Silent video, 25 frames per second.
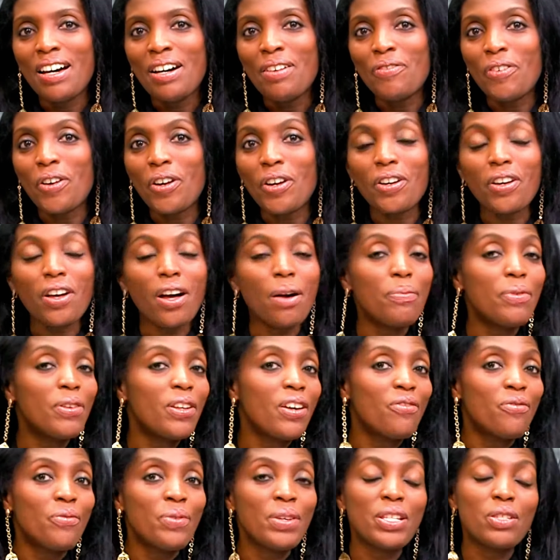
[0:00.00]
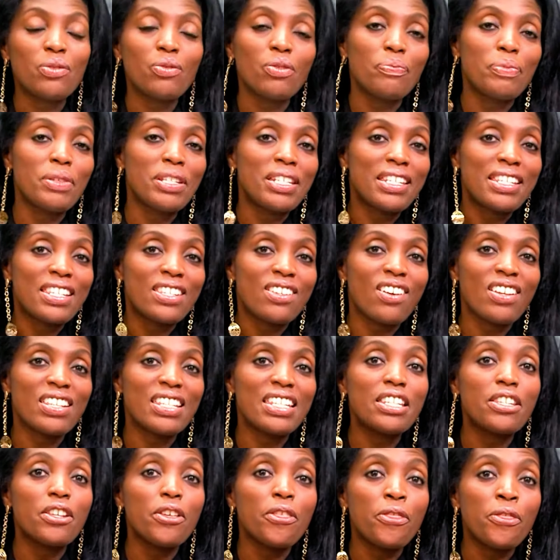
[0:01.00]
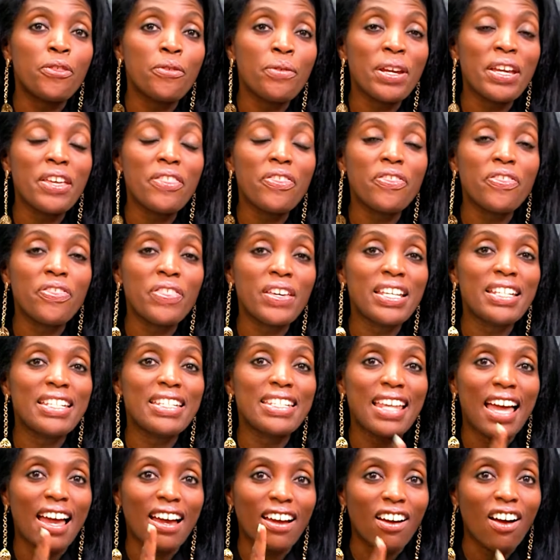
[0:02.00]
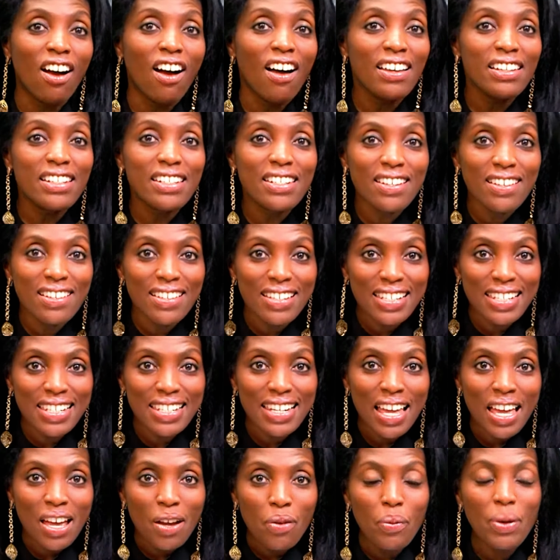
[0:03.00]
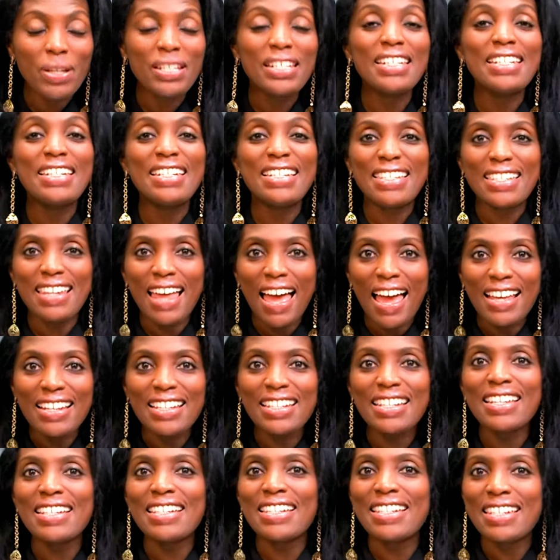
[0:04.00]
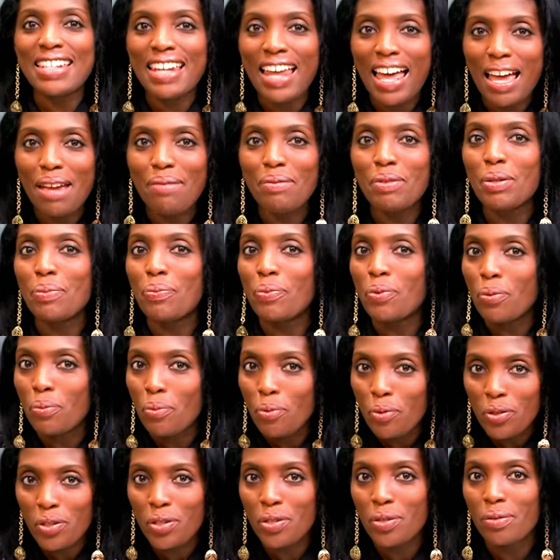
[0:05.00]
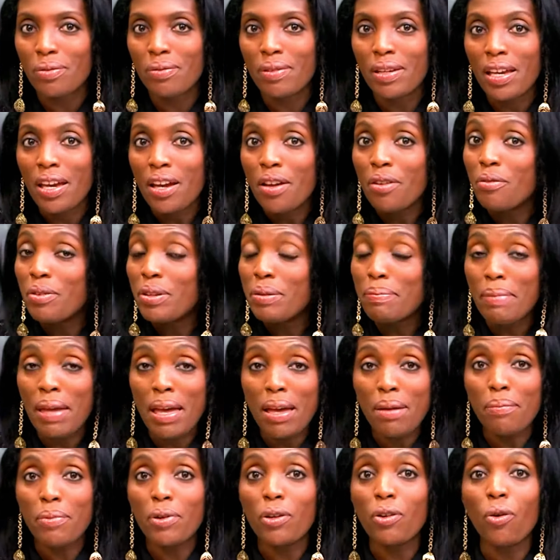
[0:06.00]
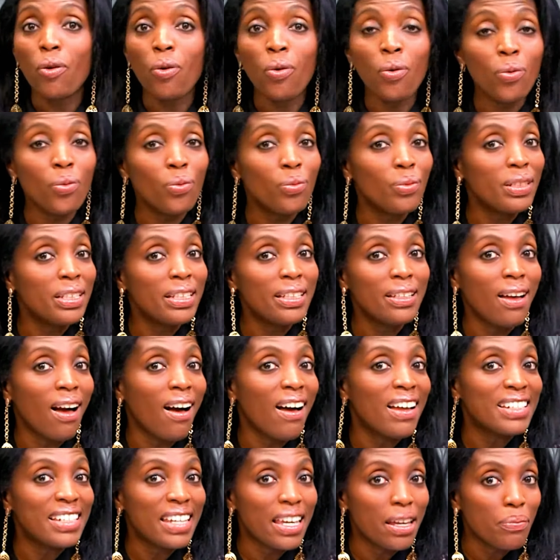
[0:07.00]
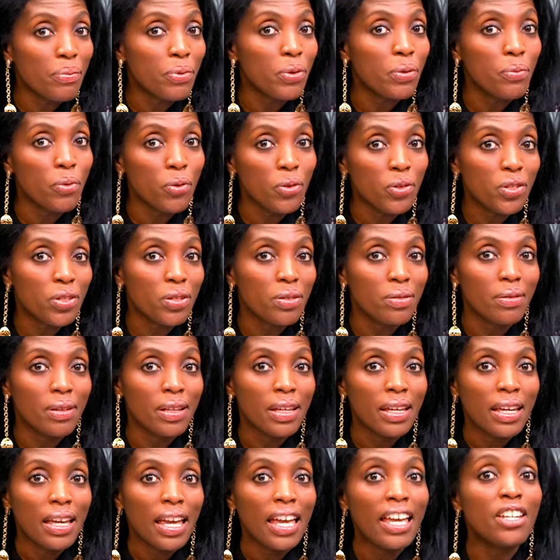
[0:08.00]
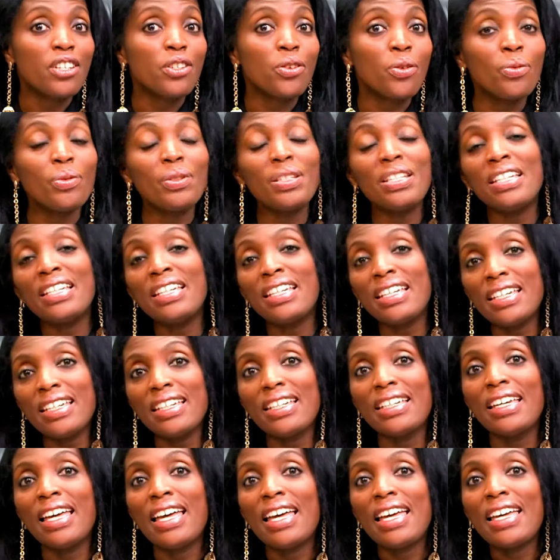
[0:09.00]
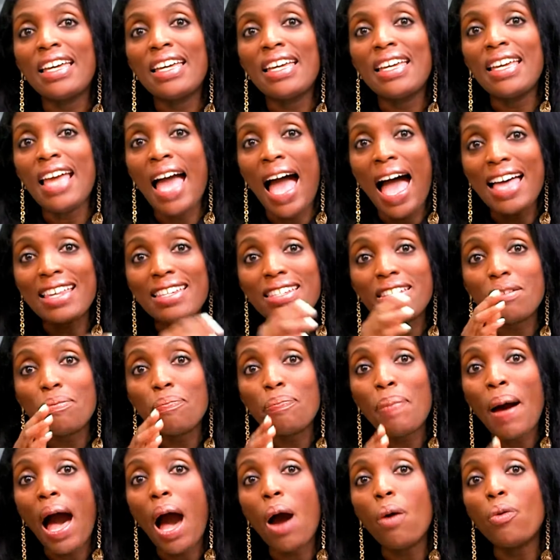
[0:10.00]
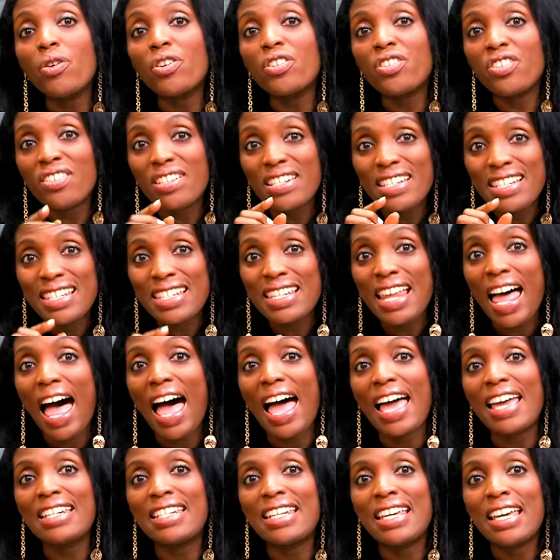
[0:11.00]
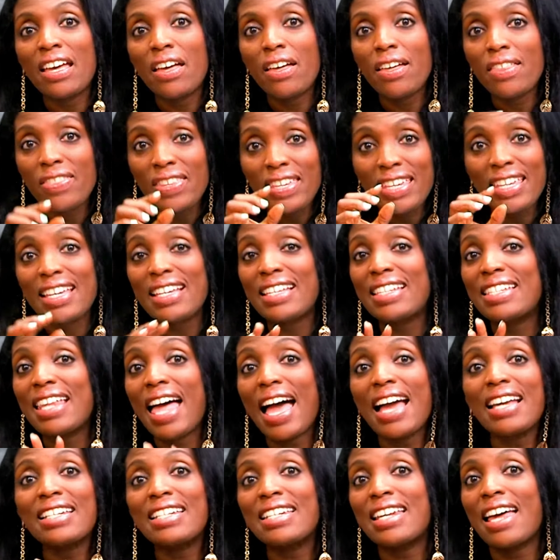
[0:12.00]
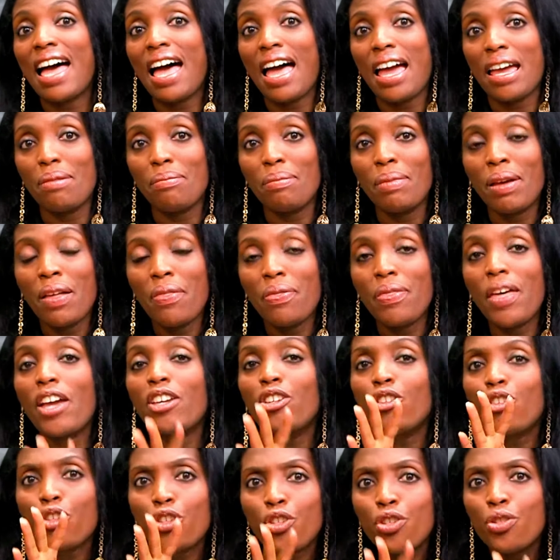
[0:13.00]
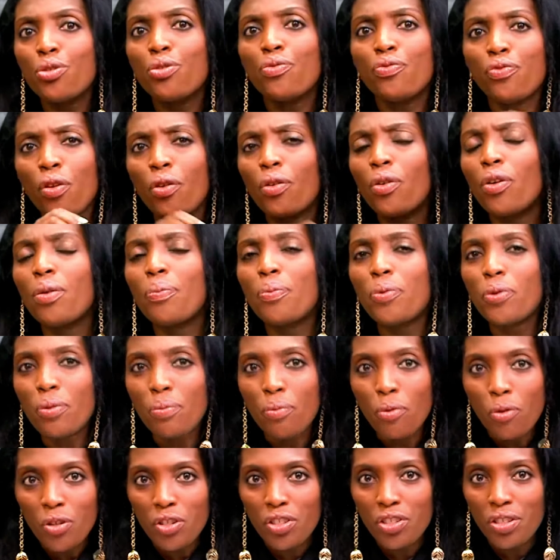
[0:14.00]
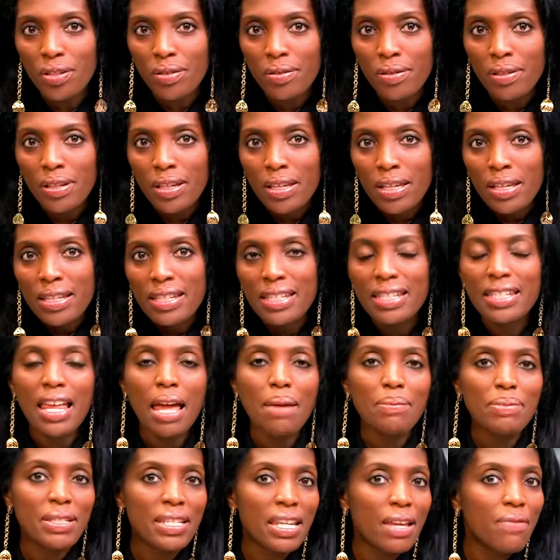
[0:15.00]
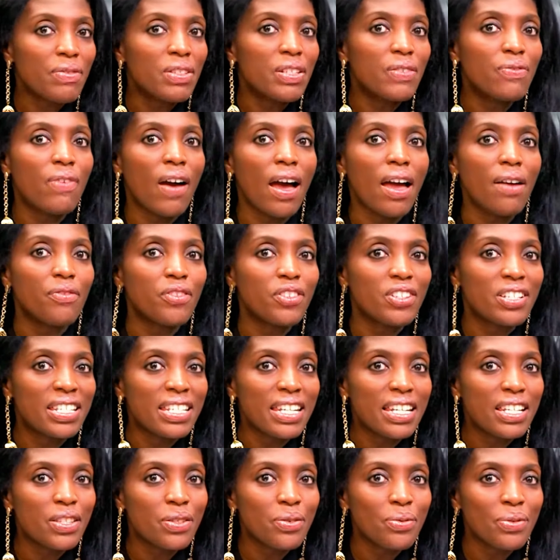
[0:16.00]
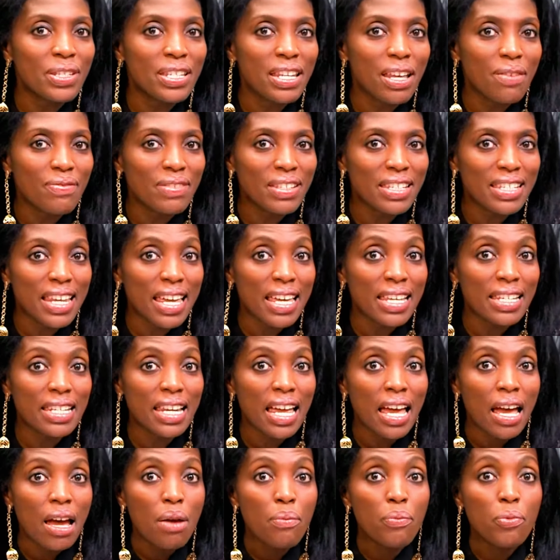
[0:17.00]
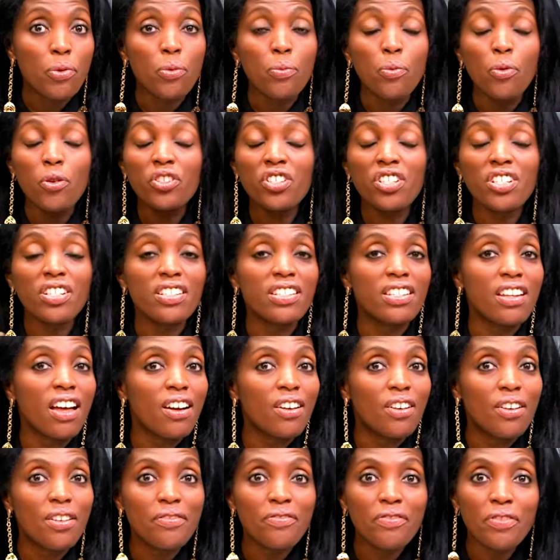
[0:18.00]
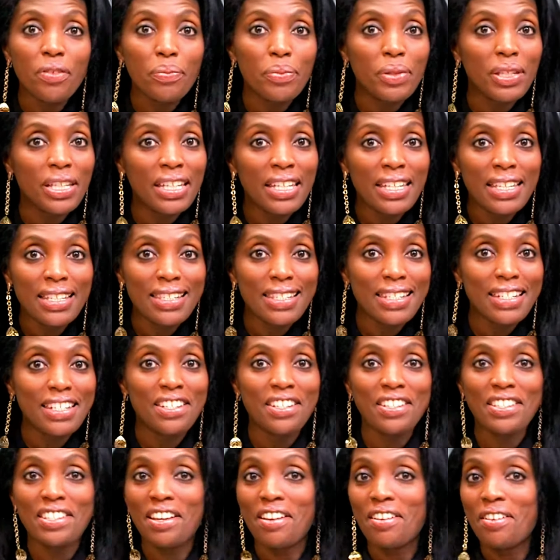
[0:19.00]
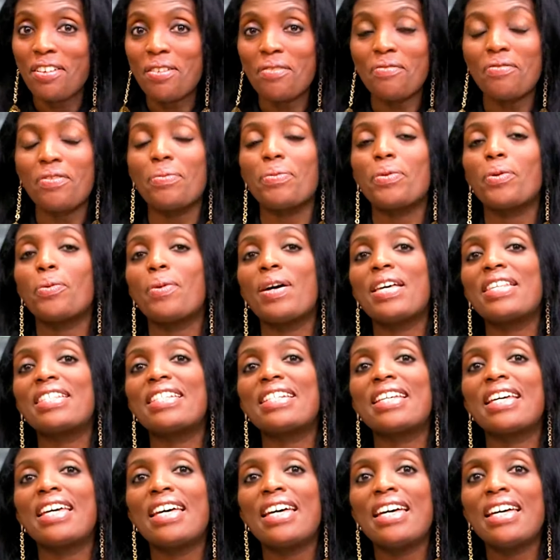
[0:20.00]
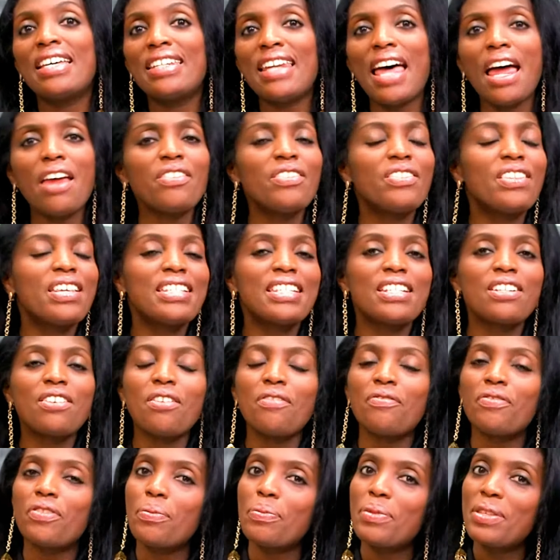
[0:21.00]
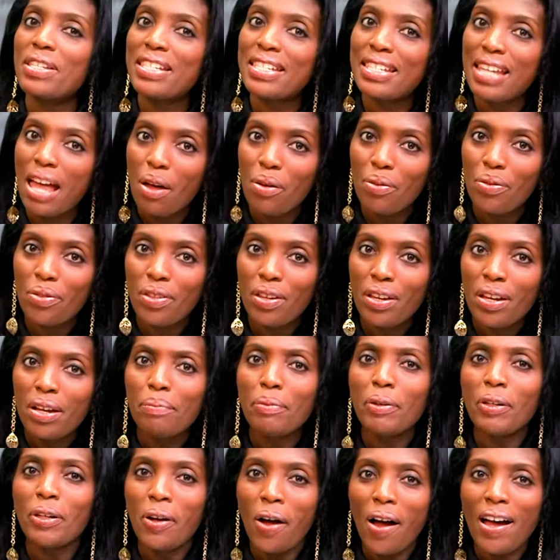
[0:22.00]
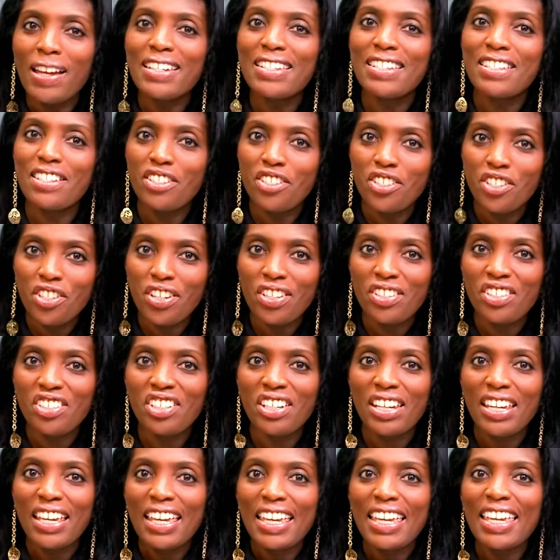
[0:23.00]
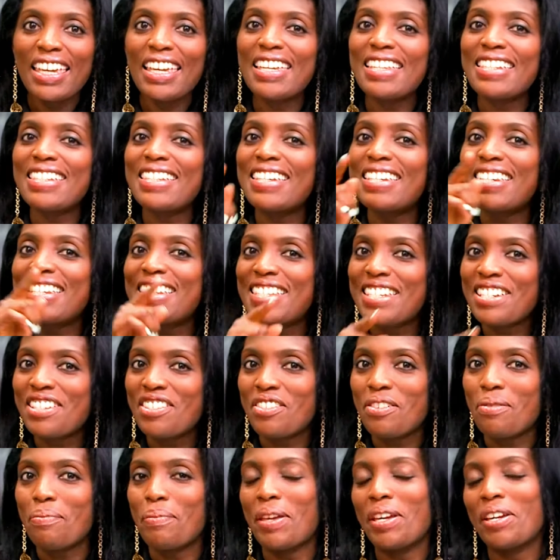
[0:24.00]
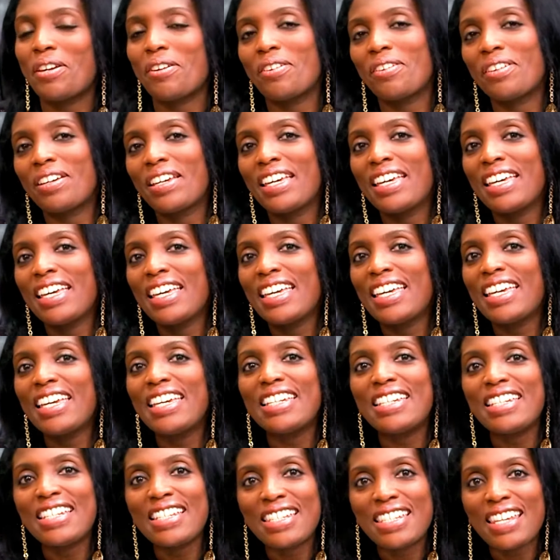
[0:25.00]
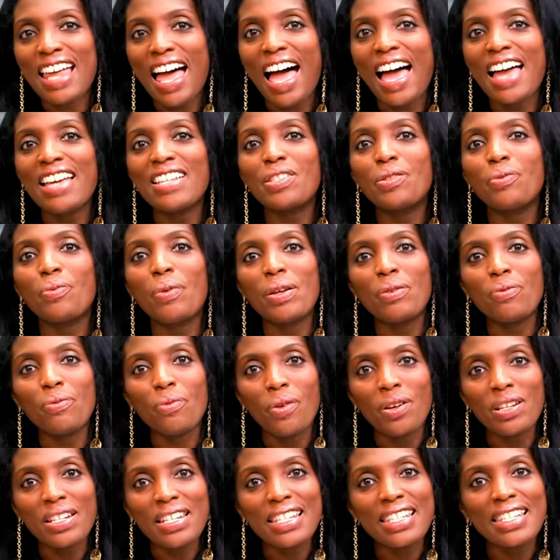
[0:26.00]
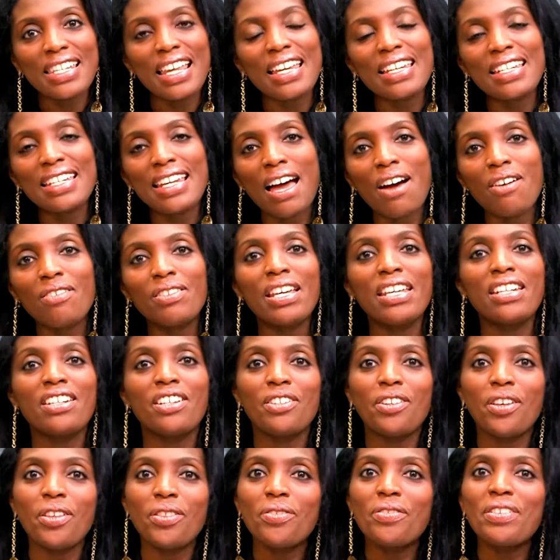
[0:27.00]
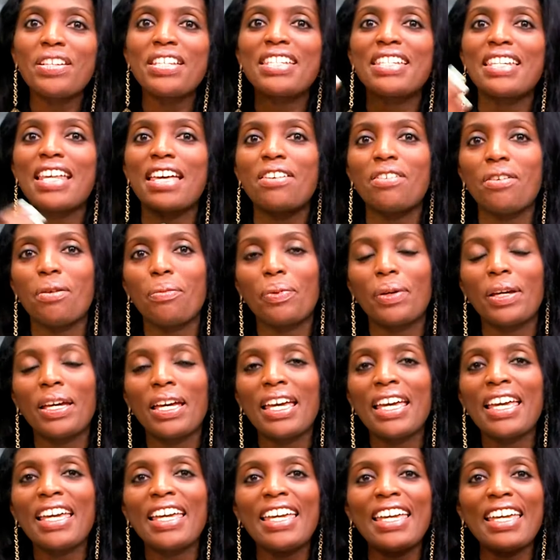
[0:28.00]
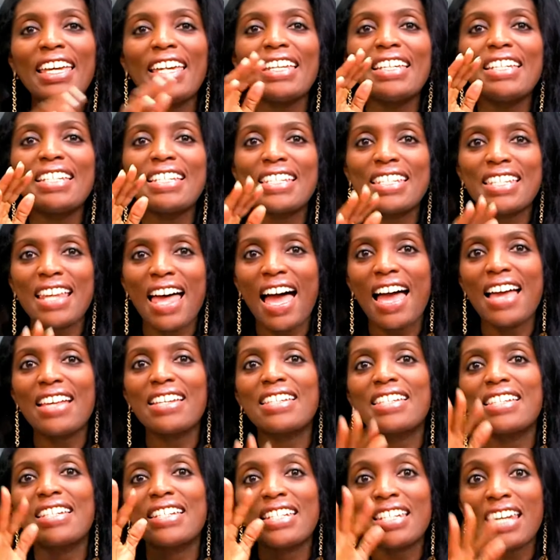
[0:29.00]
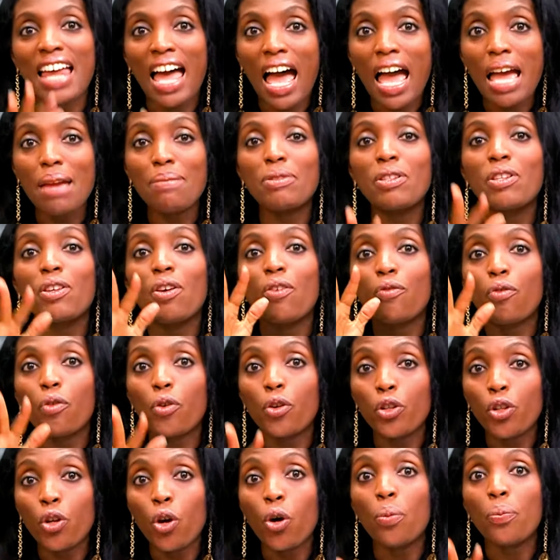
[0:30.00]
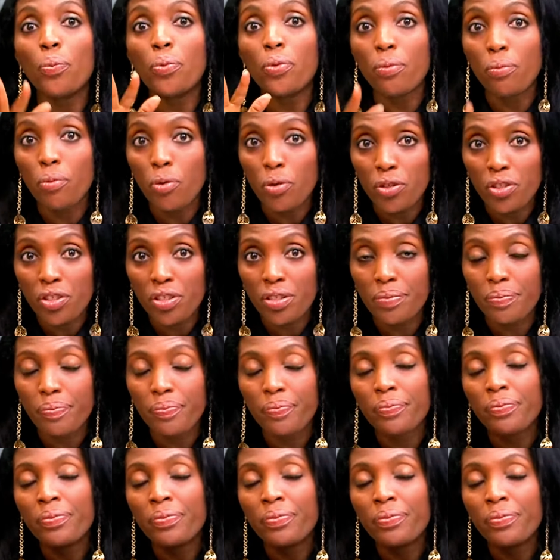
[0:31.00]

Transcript: For a couple of weeks, we've been discussing the three things that God does when He decides it's time to promote you. Remember, only God can promote you, and only He has the power to decide the exact time that you're due for a promotion. Psalm 75, verse 6 through 7 says, Promotion does not come from the east, it does not come from the west Neither does it come from the south, but God is the judge. He is the decision maker. He decides when one is set down and another is set up. He decides the times for your promotion.